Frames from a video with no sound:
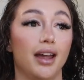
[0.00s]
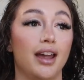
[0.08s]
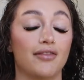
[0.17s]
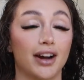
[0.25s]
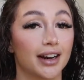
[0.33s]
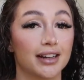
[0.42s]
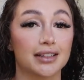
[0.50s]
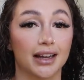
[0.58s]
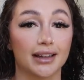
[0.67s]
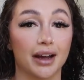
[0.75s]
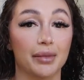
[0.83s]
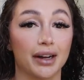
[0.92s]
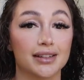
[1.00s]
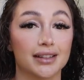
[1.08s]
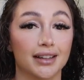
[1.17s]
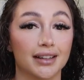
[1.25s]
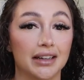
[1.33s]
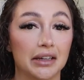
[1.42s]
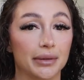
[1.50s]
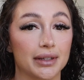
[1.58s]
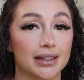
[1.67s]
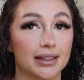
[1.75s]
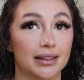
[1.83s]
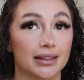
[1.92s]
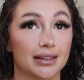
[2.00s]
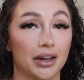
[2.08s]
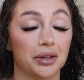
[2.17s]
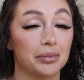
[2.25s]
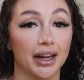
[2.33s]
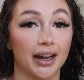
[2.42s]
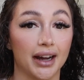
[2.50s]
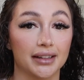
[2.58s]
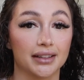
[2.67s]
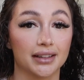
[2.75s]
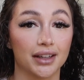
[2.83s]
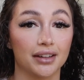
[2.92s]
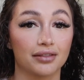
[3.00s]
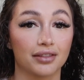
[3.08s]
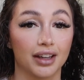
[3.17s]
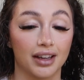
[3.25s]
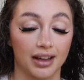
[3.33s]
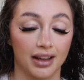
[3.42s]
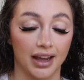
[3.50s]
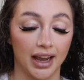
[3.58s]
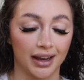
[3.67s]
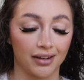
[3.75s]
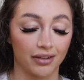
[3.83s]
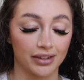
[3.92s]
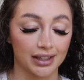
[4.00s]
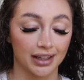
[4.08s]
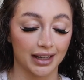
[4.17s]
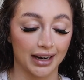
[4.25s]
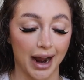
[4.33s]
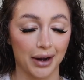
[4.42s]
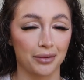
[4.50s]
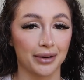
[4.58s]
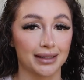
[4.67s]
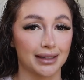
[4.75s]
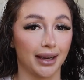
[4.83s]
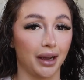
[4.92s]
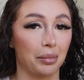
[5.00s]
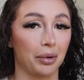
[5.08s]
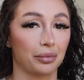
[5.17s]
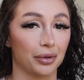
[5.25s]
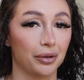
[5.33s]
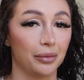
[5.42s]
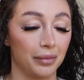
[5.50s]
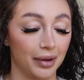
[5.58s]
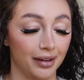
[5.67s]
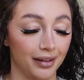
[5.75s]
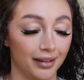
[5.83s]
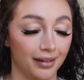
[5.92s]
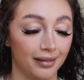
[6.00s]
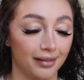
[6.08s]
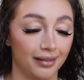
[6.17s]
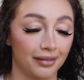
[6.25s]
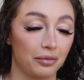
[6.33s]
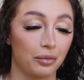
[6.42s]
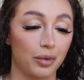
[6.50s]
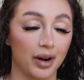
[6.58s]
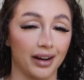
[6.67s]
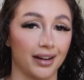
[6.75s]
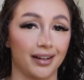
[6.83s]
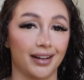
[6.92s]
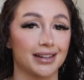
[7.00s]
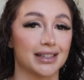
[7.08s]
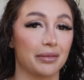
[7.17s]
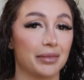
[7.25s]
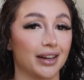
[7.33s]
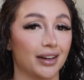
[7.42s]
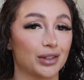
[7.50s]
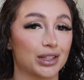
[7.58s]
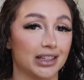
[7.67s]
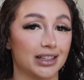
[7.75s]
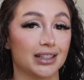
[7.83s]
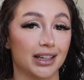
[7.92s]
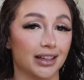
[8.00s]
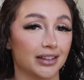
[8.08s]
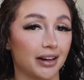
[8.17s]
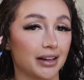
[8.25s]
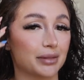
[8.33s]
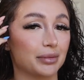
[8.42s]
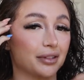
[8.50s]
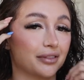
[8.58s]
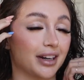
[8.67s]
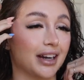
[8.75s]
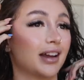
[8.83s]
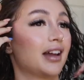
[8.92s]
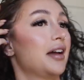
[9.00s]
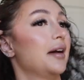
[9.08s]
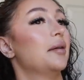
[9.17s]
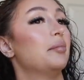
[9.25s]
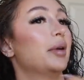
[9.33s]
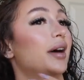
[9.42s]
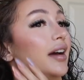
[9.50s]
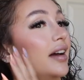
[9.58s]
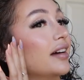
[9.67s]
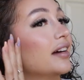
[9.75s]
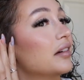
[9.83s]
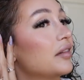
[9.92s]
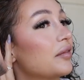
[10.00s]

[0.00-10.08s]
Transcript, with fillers: if I didn't take that medicine, he was telling me I had to leave. And obviously, like, I don't want to take up a room when somebody else needs it in the hospital, right? But